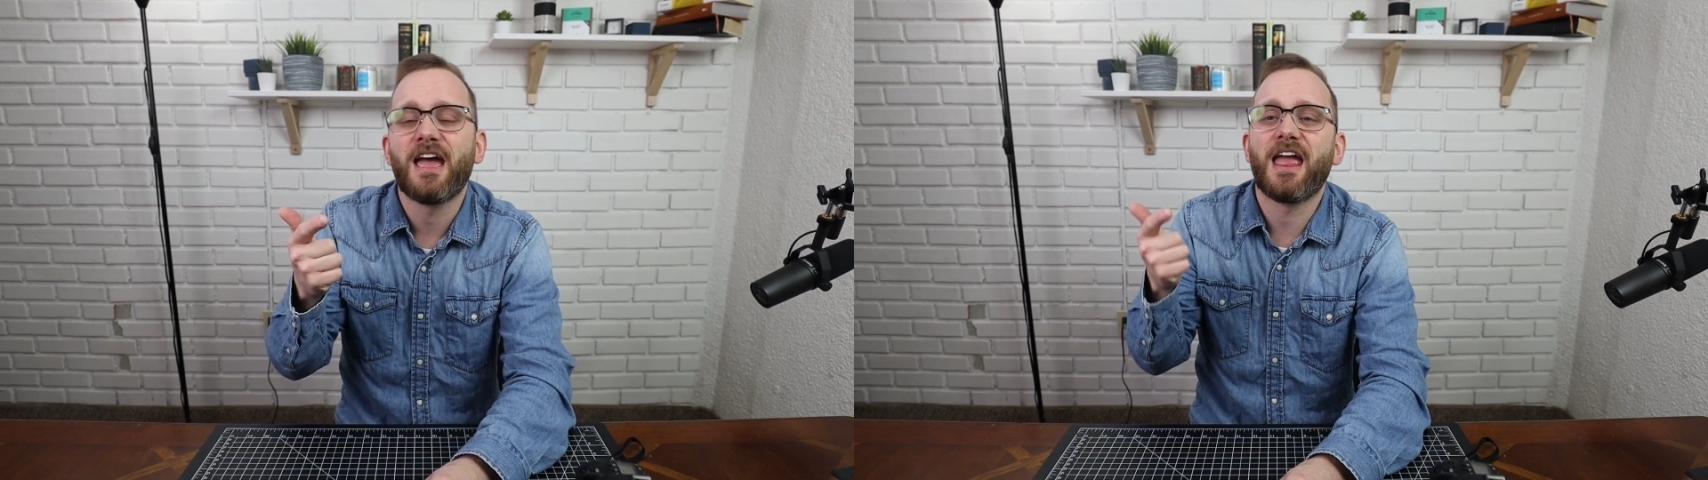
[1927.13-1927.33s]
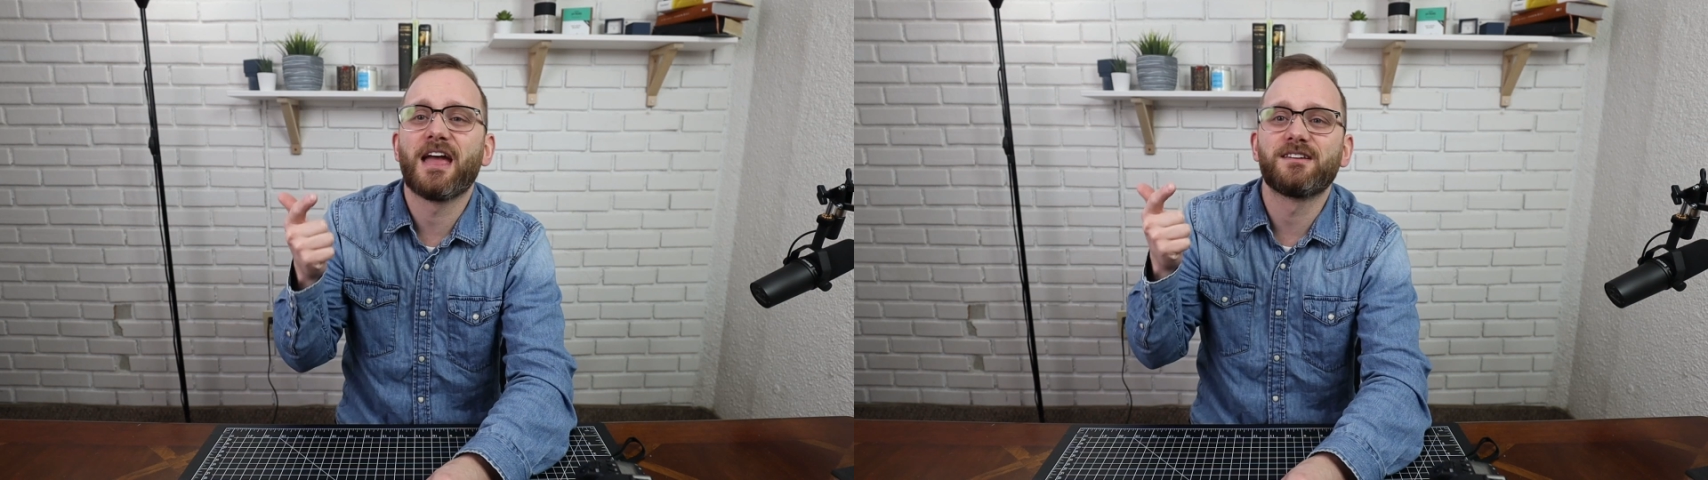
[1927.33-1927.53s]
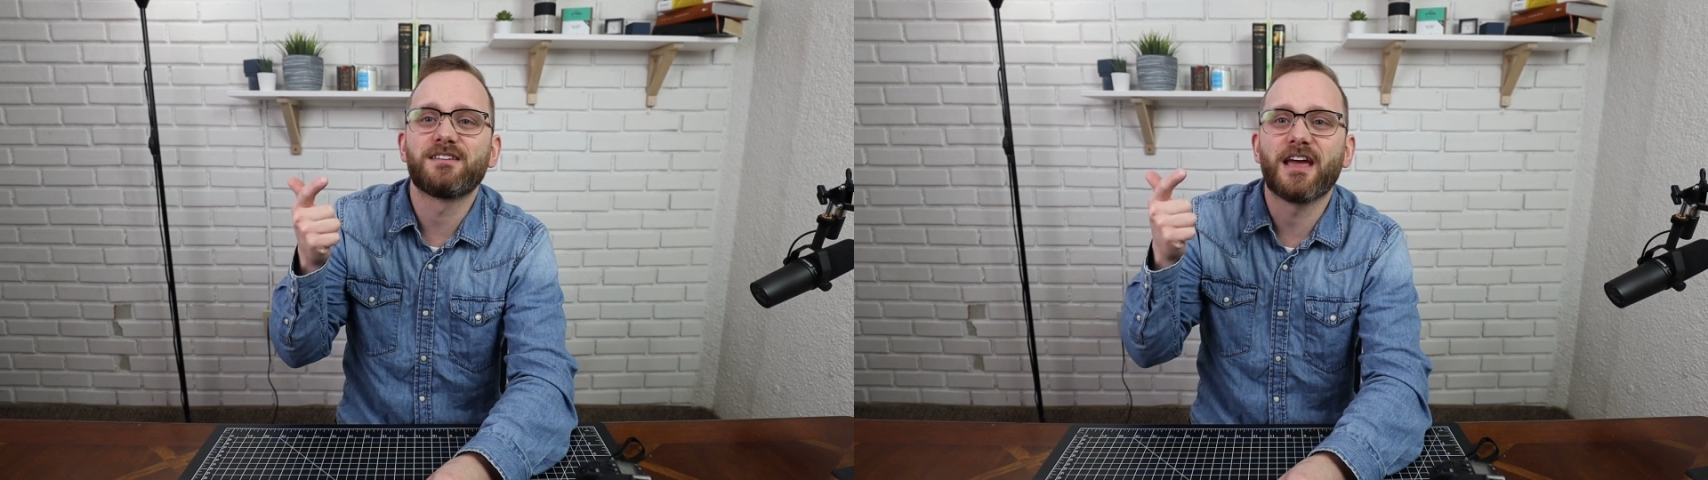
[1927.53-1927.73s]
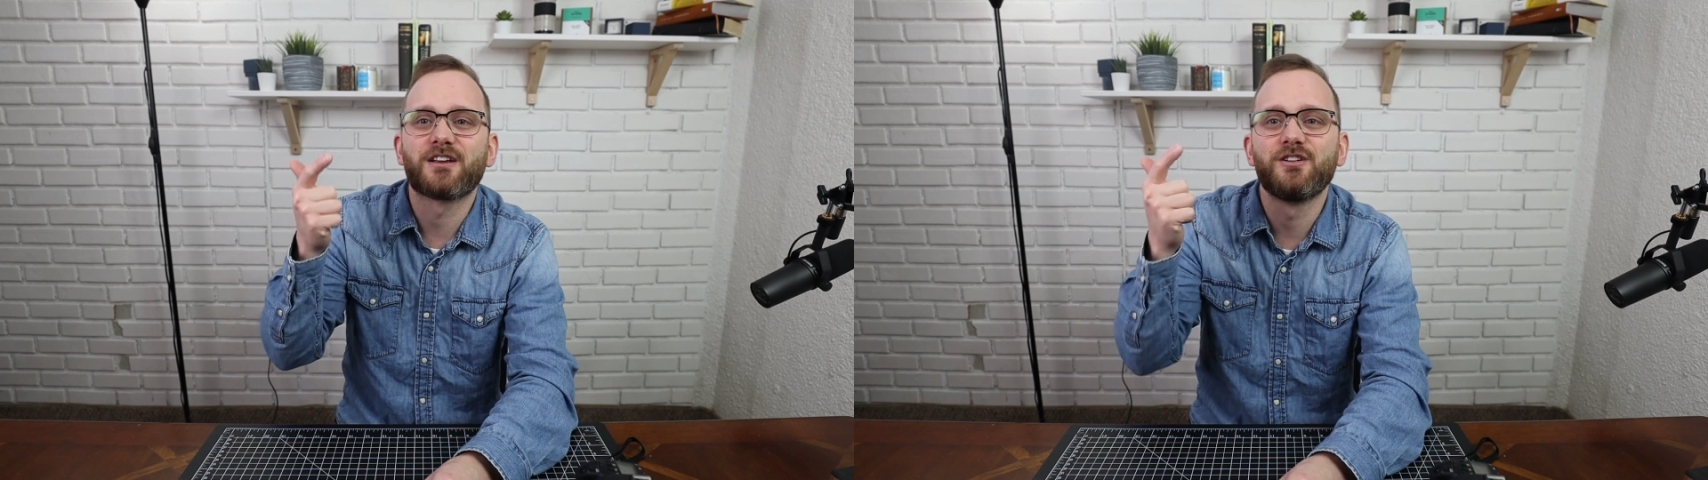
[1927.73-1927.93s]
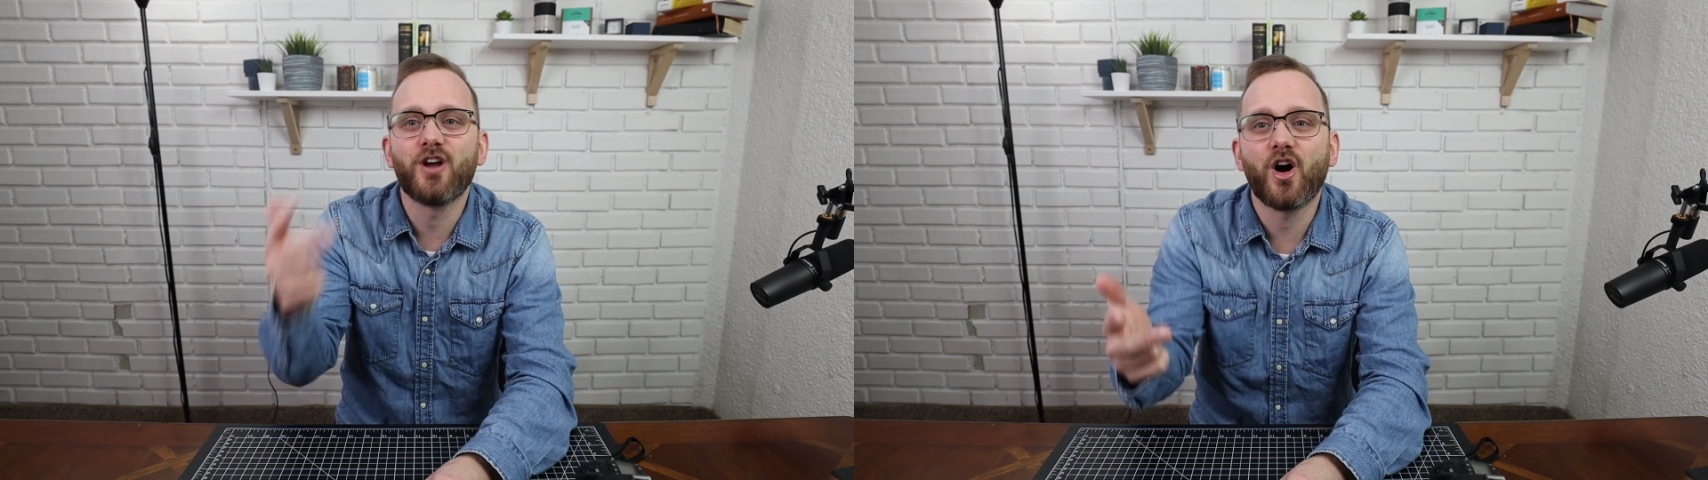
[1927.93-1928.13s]
and
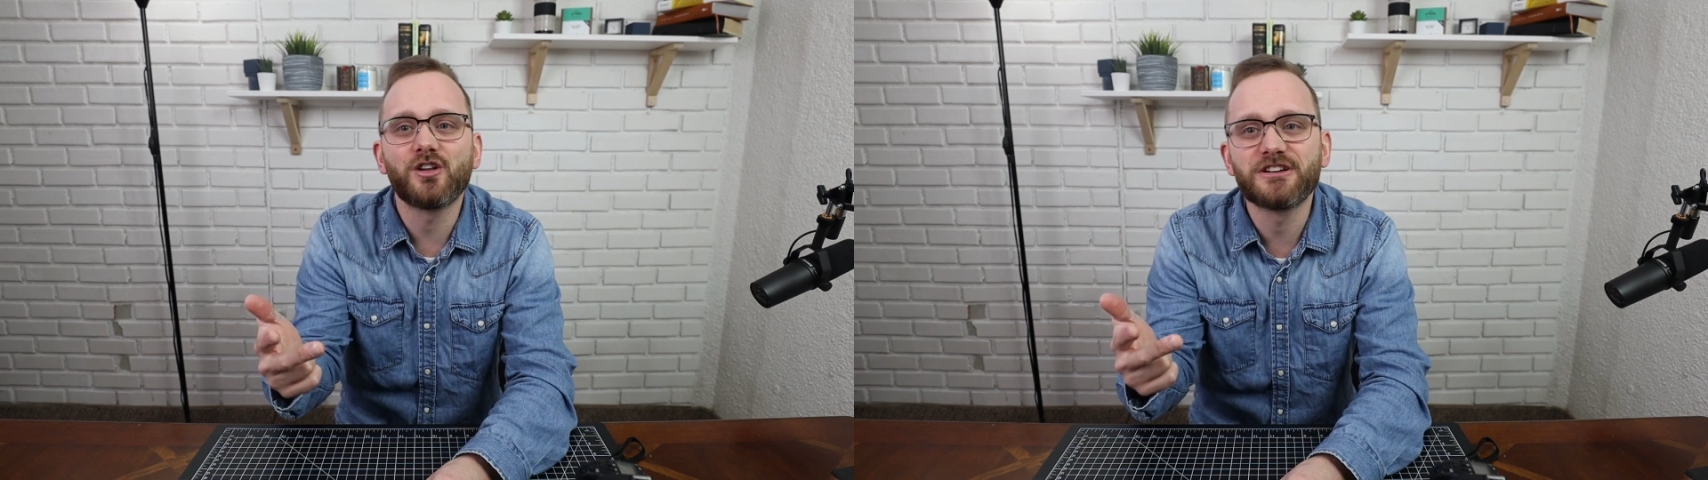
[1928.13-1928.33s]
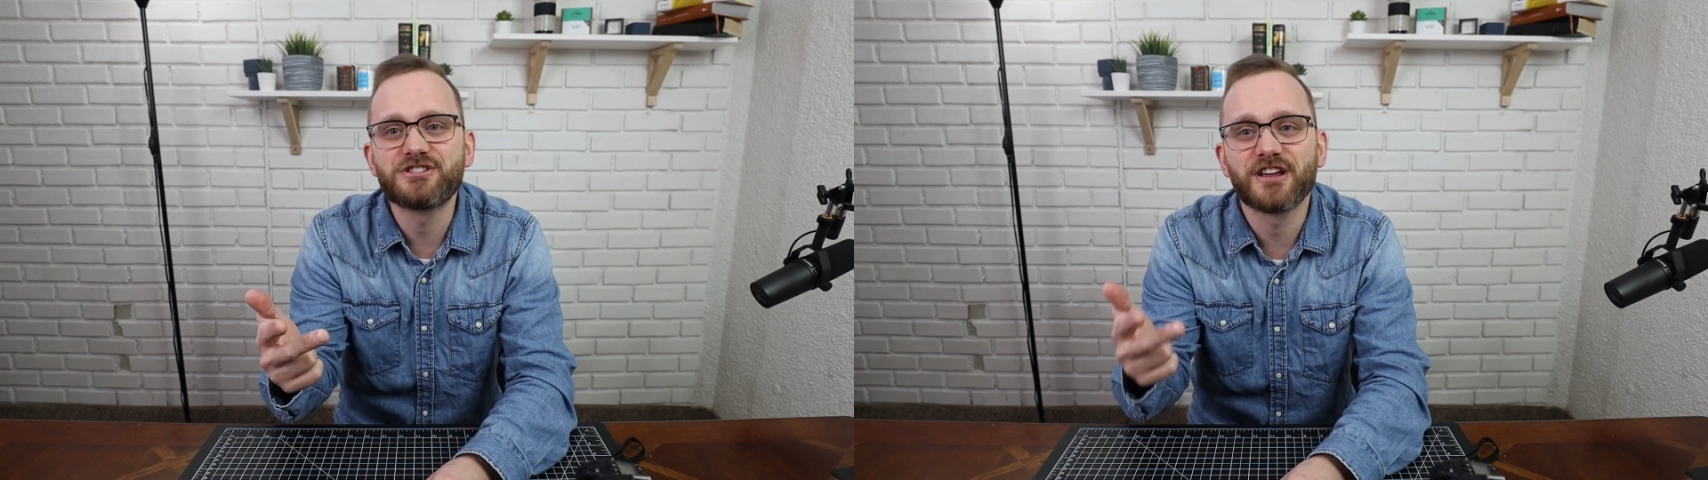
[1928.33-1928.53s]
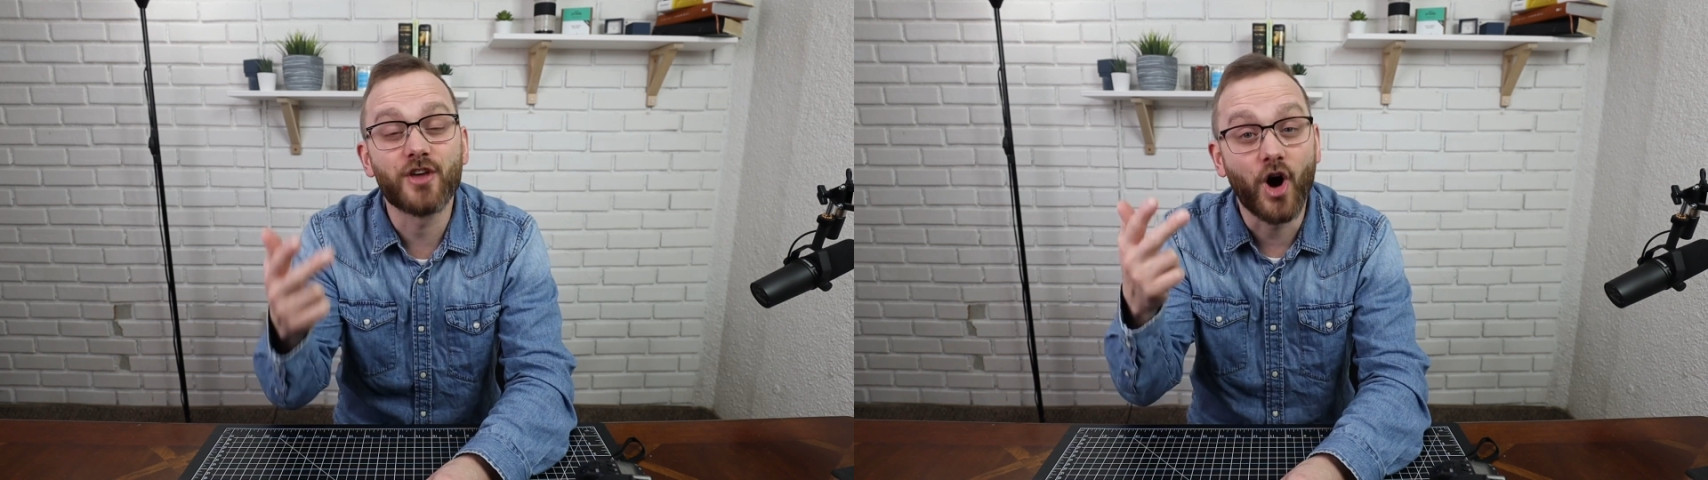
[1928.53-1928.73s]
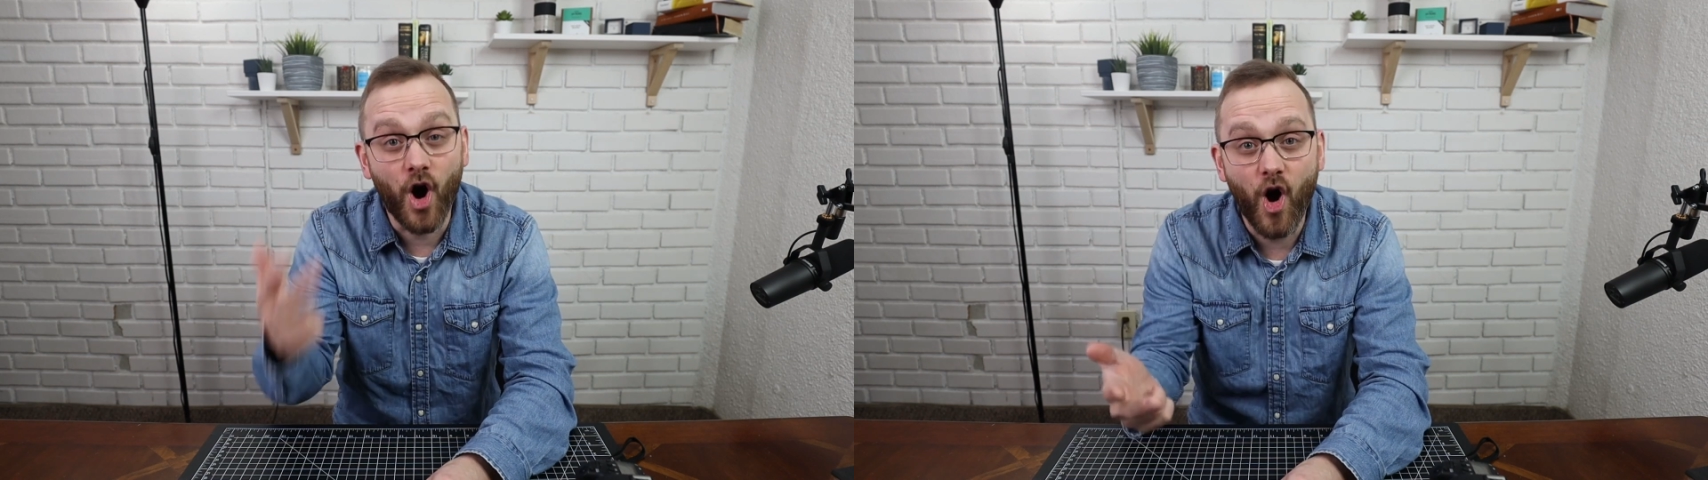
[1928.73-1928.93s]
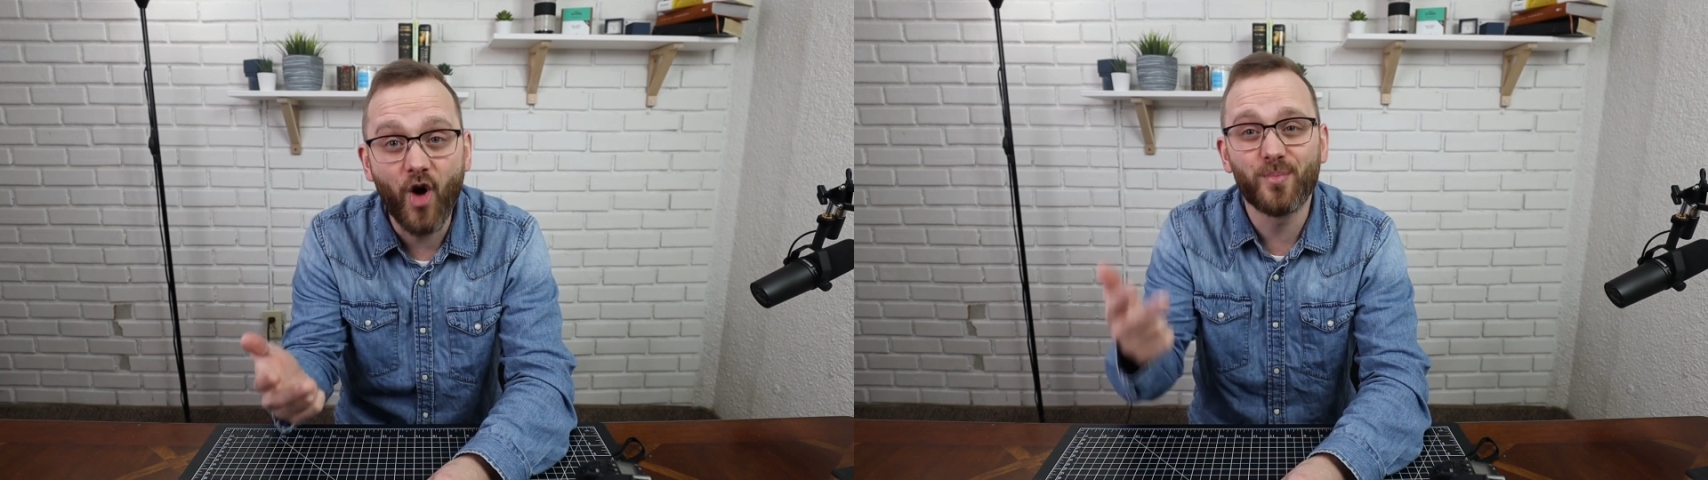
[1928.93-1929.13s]
acknowledging the
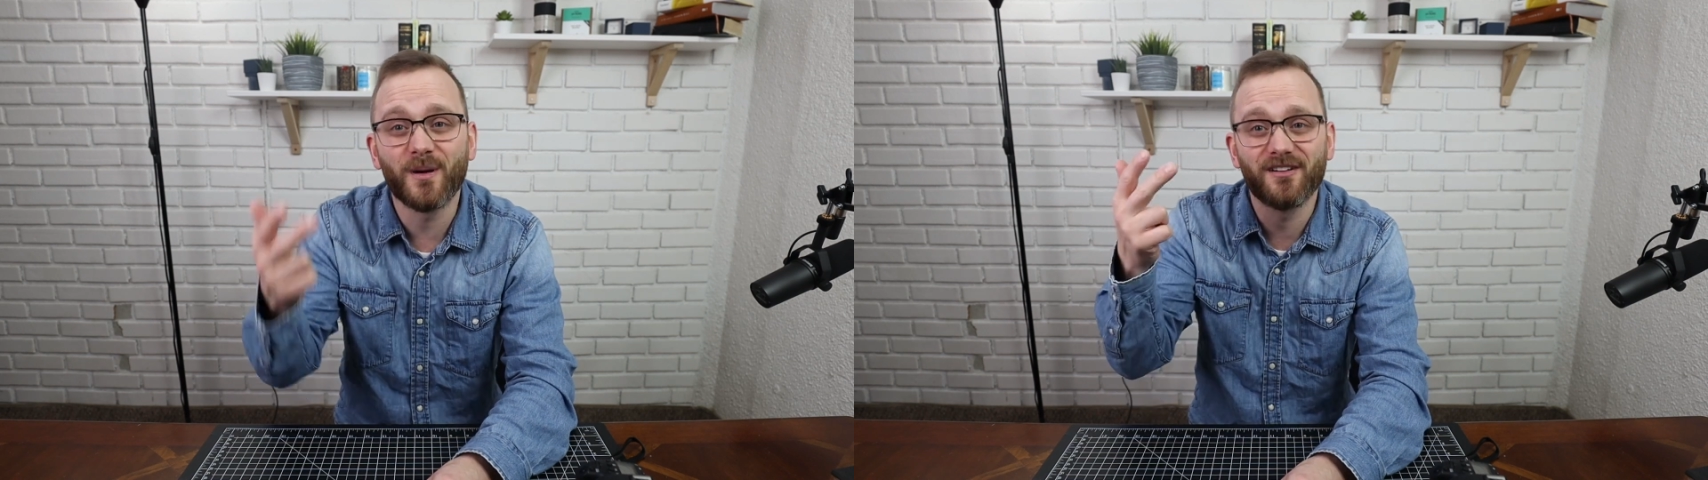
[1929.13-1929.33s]
hope